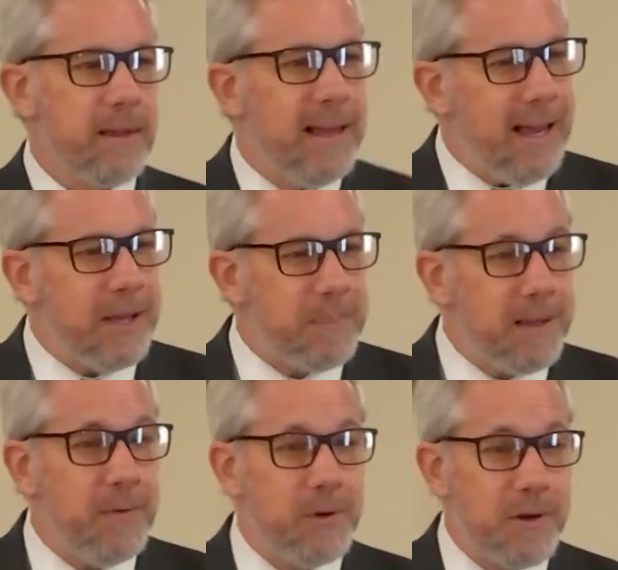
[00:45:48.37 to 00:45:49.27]
As
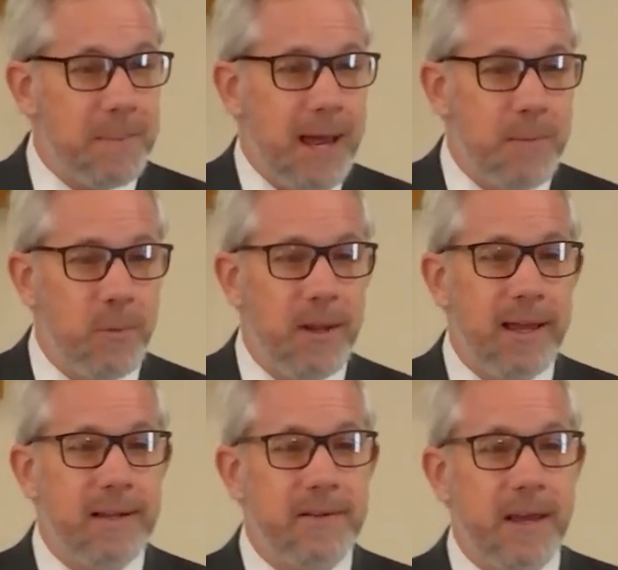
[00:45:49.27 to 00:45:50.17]
believers, sometimes we
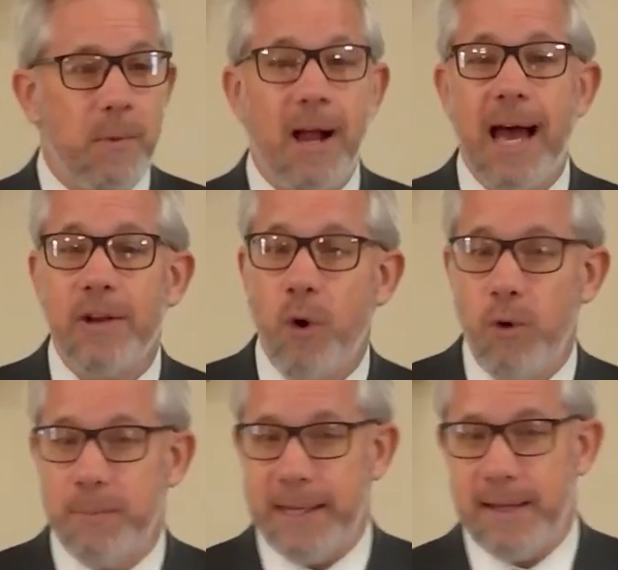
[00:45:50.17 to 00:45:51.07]
like to say, Well, God
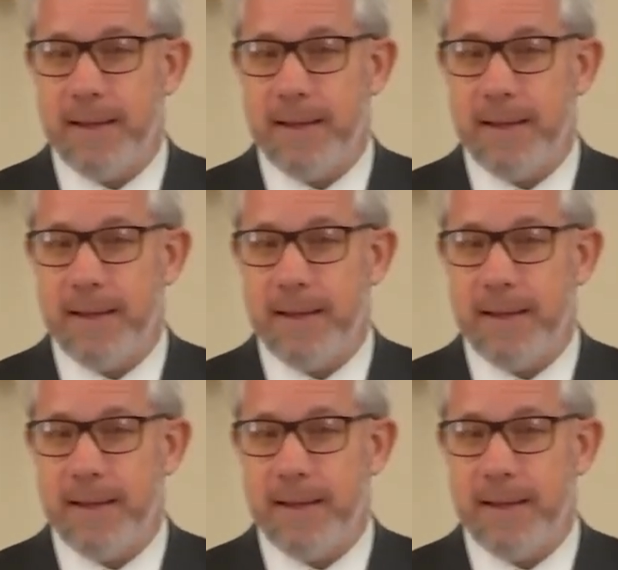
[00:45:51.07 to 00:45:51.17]
told me.